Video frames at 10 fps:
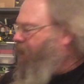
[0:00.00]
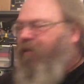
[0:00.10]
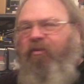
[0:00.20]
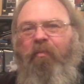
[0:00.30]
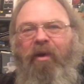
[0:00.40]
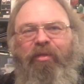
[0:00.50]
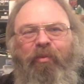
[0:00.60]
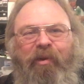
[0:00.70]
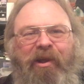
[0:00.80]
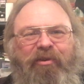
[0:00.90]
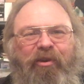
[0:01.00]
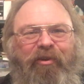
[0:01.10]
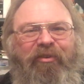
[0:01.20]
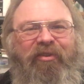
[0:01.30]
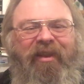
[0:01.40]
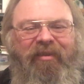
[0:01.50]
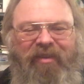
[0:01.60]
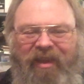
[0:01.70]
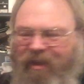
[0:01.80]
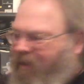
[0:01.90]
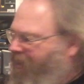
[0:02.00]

next month when I turn 60,